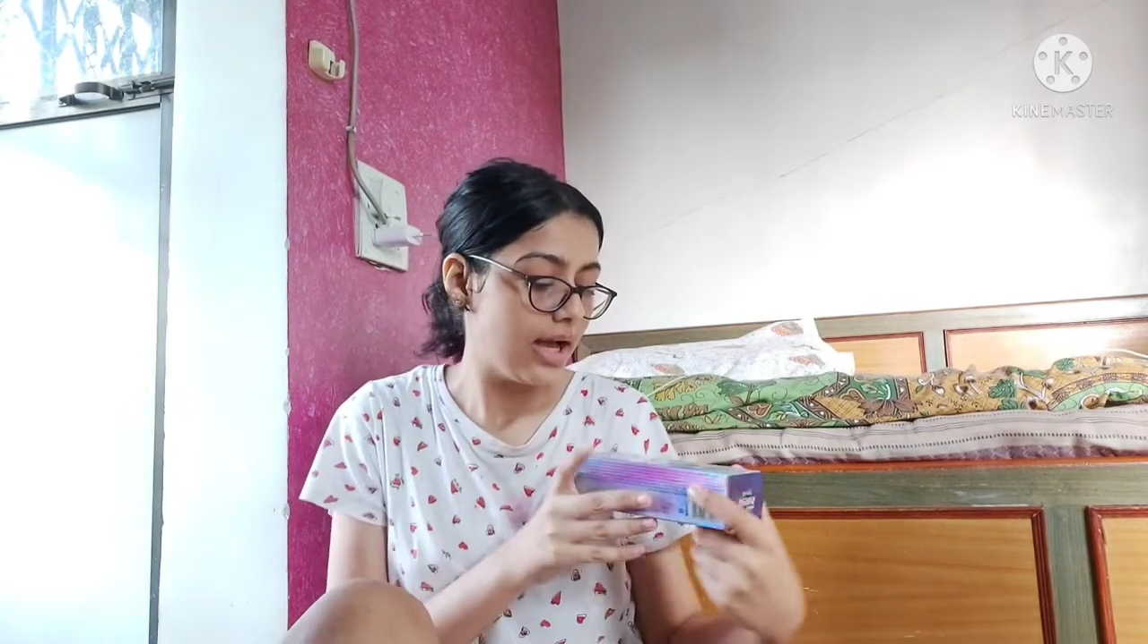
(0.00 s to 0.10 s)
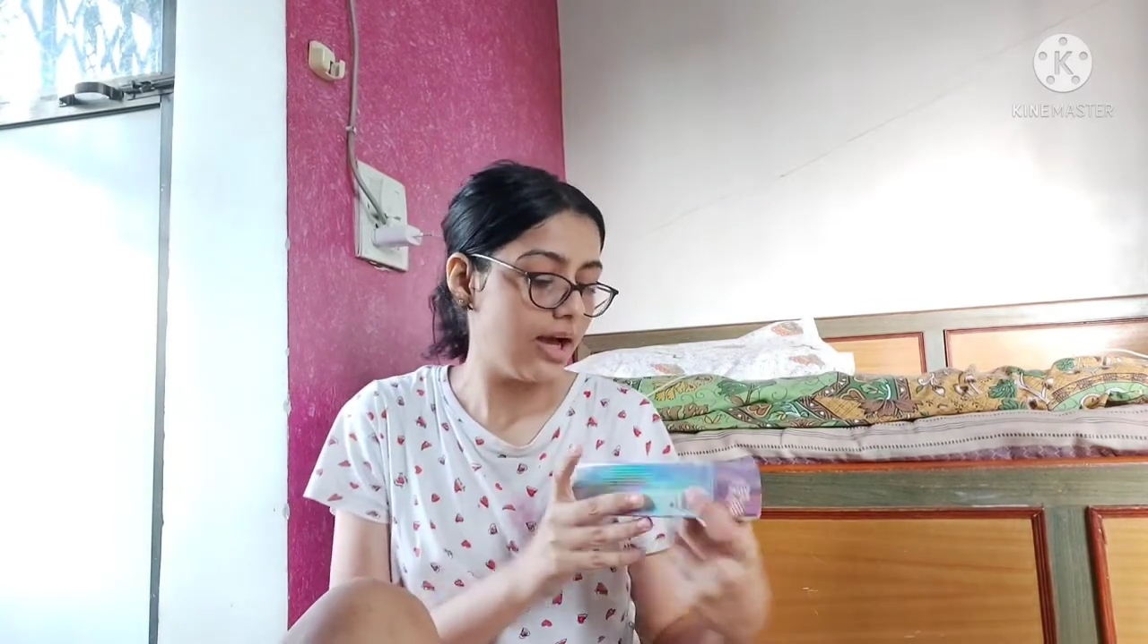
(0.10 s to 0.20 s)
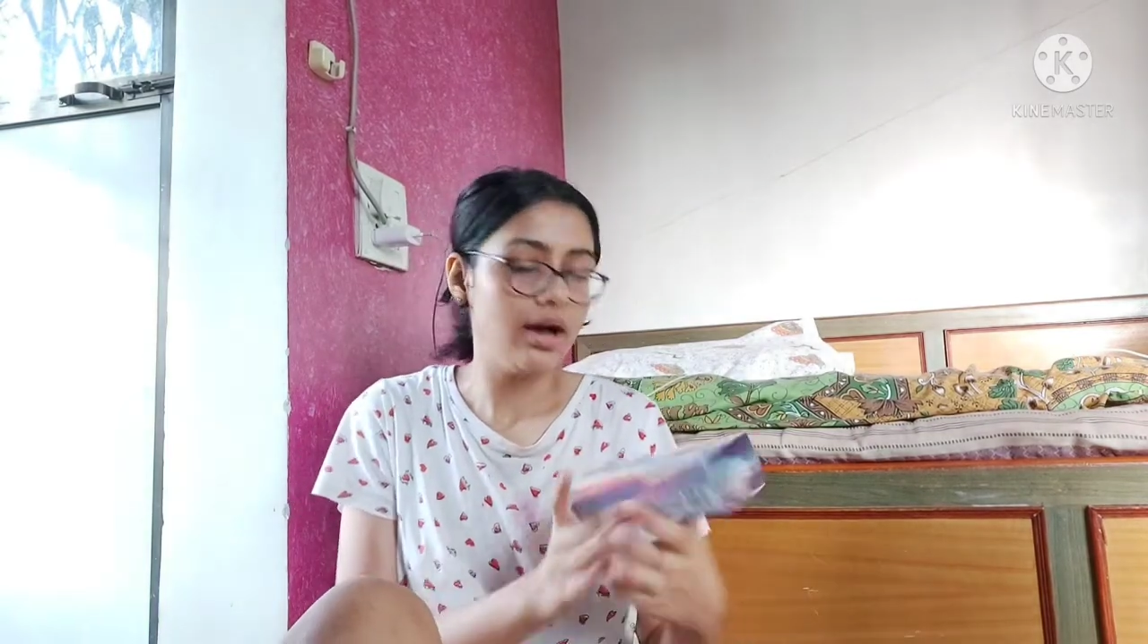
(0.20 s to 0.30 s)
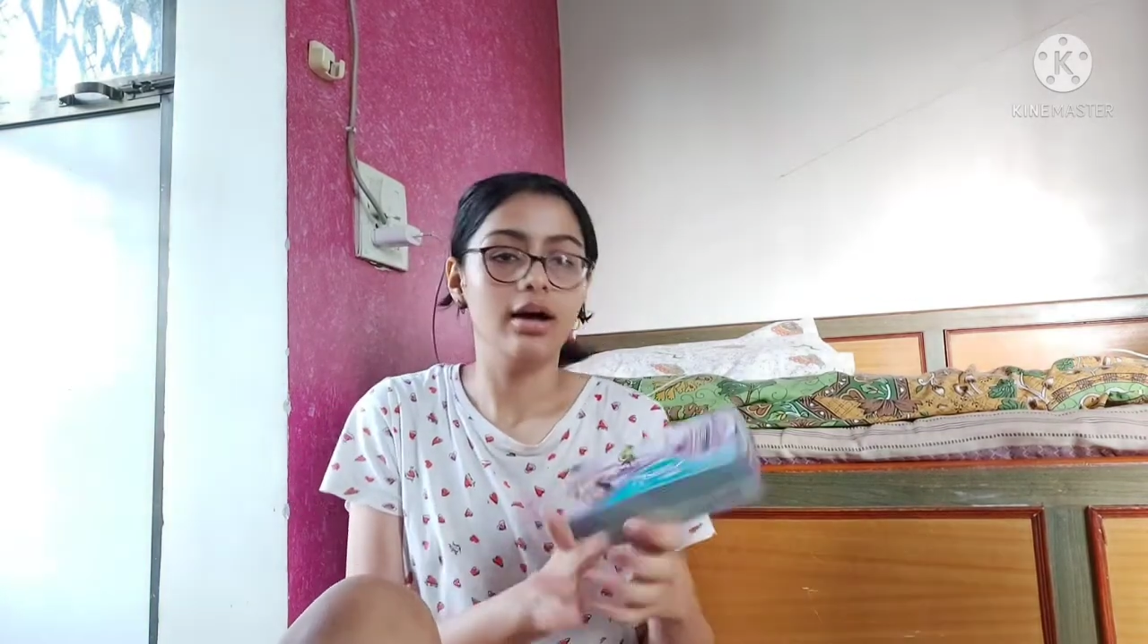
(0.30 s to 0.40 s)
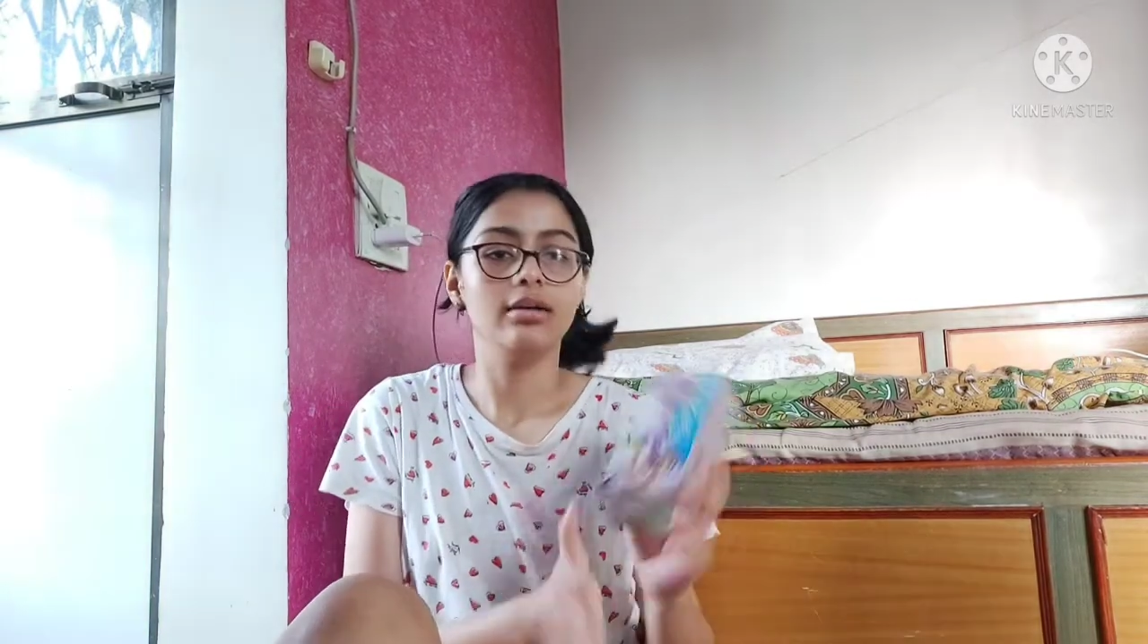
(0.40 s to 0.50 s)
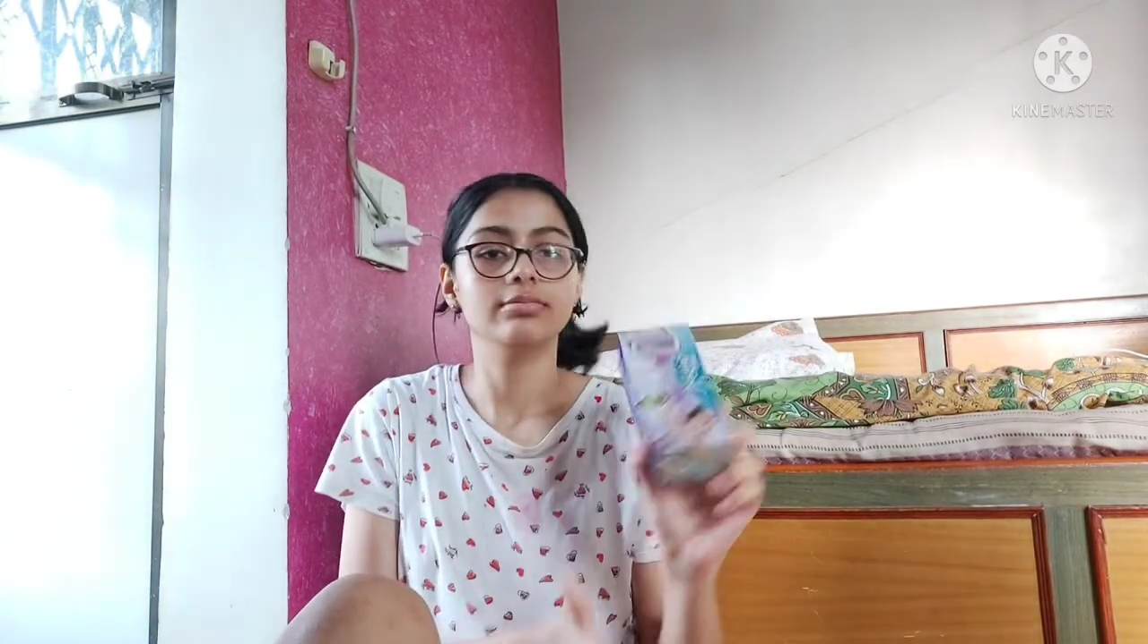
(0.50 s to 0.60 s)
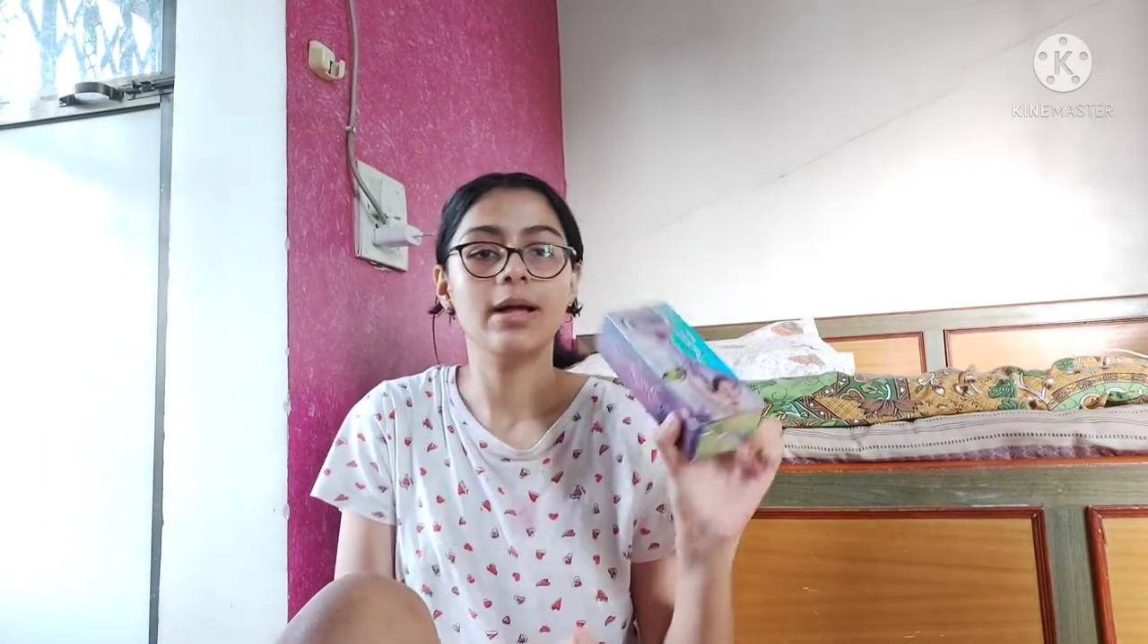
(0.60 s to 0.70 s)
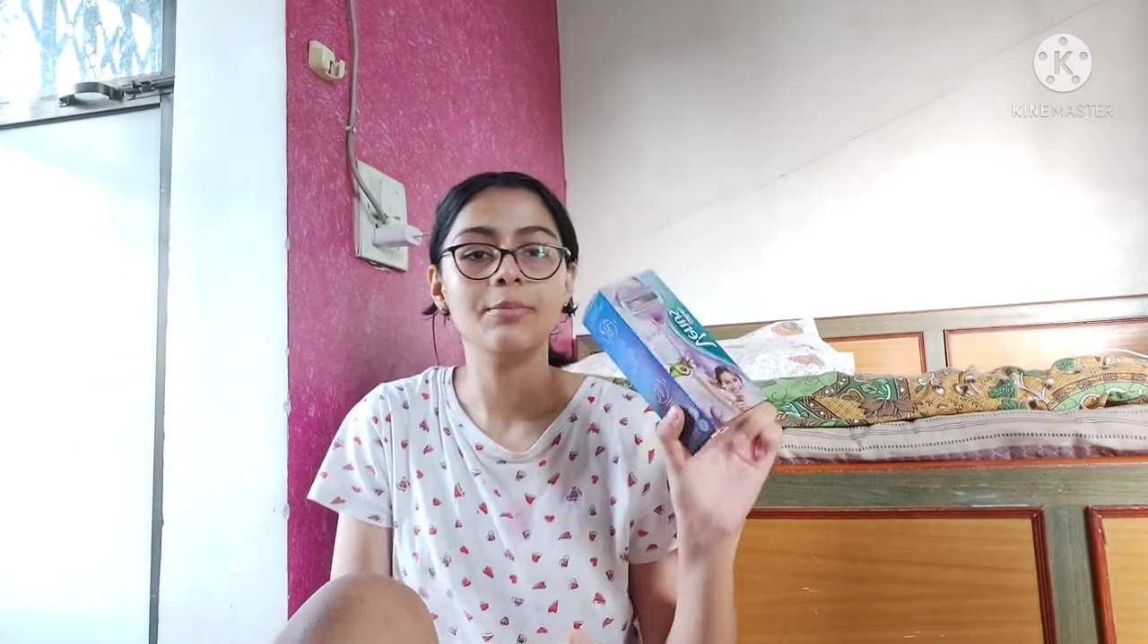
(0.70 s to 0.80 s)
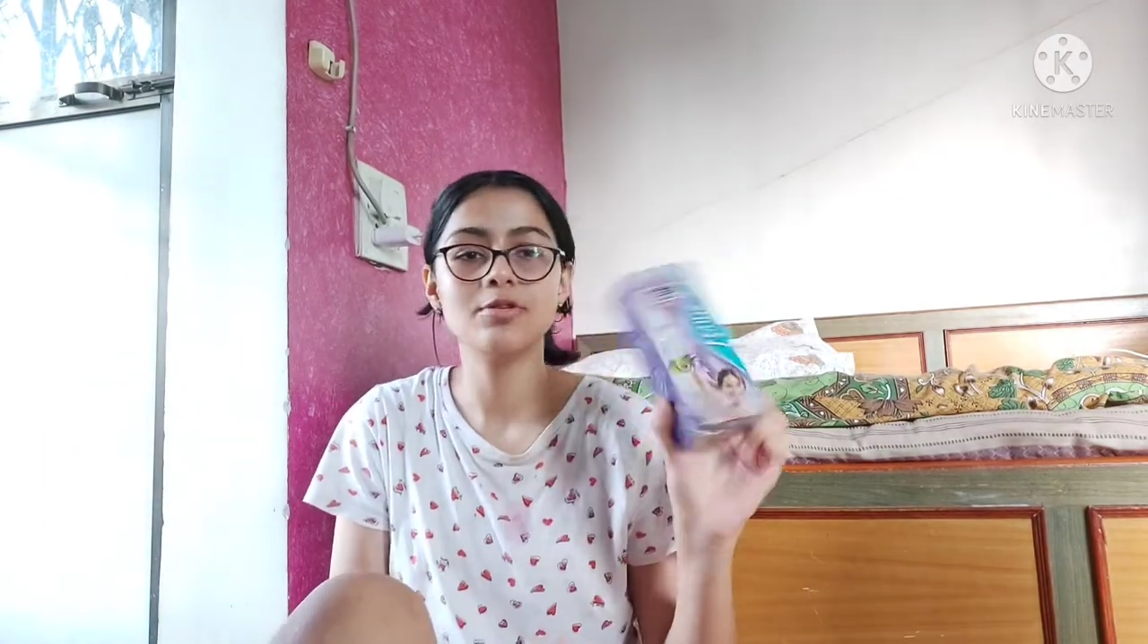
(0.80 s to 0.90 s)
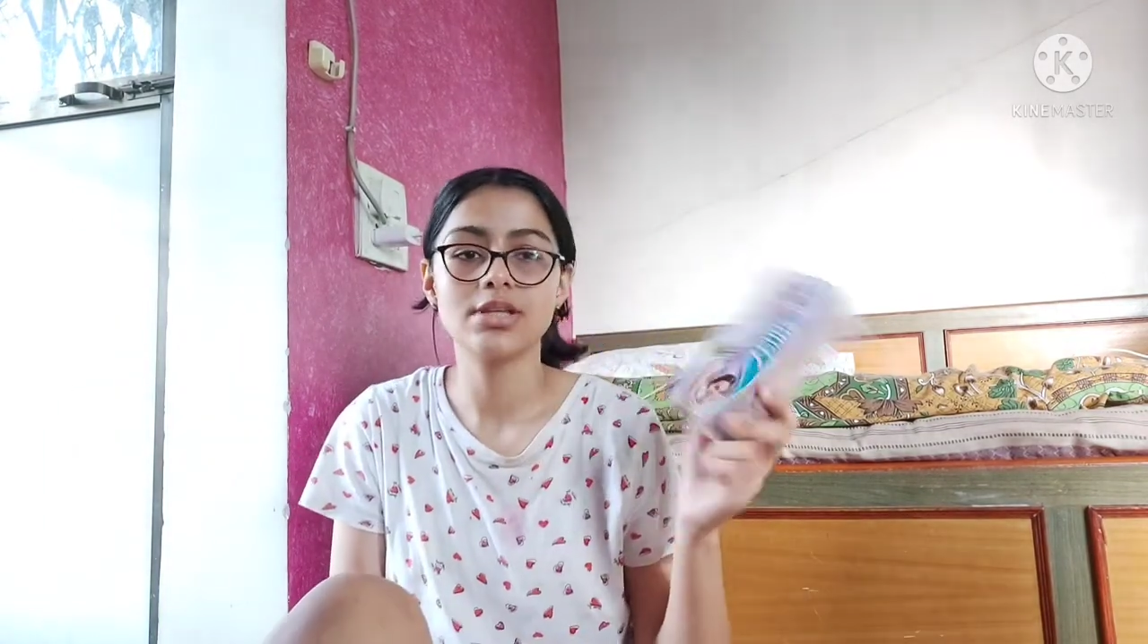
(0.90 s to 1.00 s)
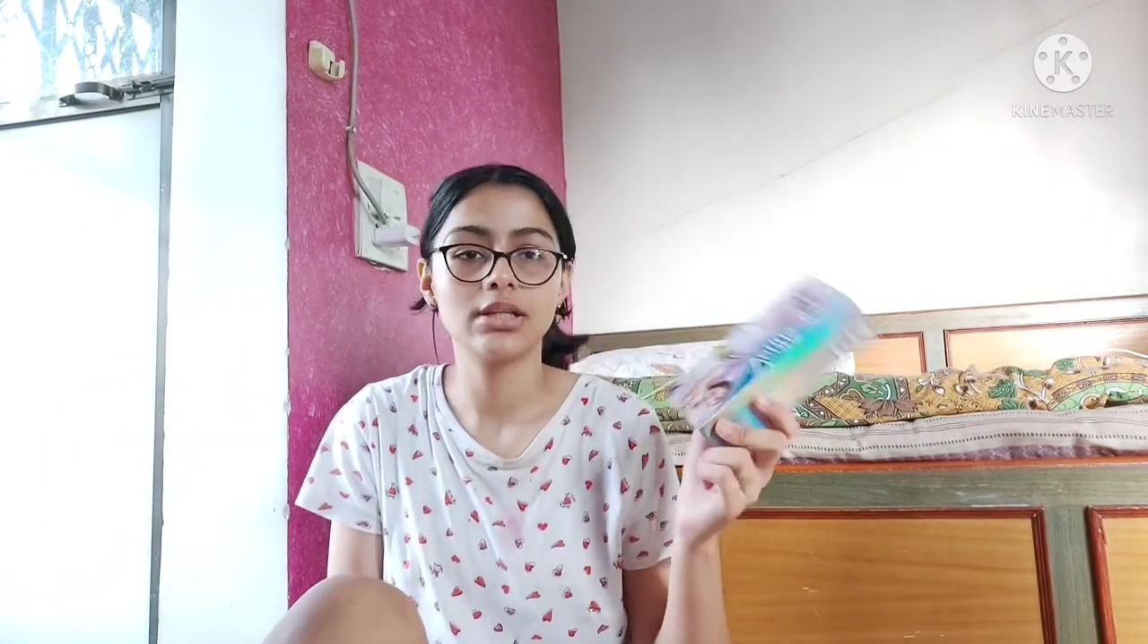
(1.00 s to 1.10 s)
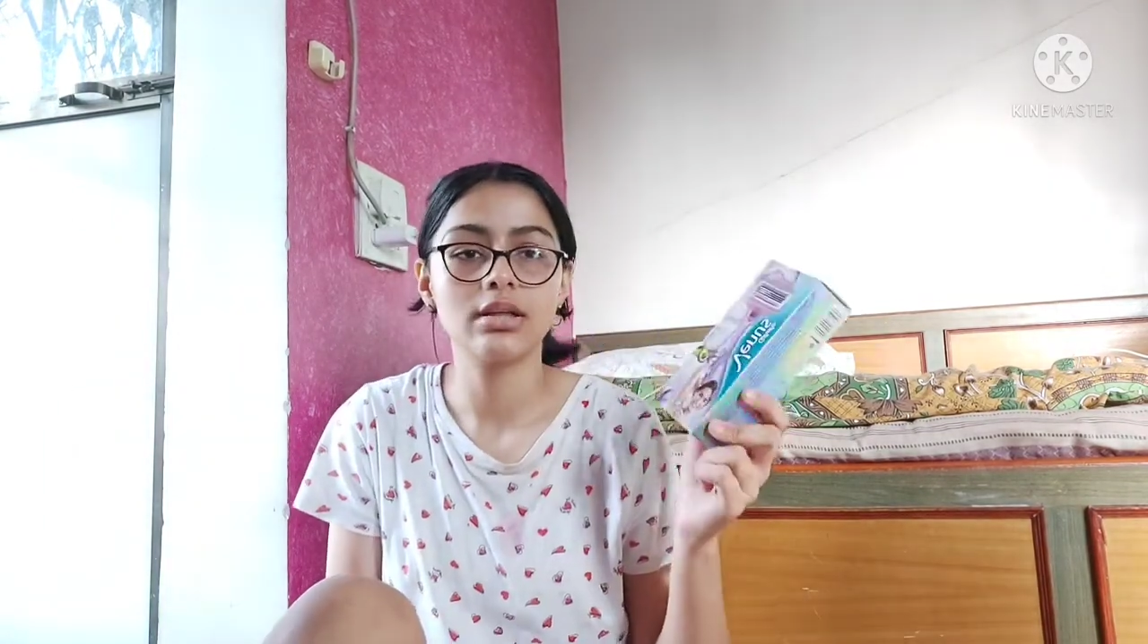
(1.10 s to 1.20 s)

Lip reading: I'm using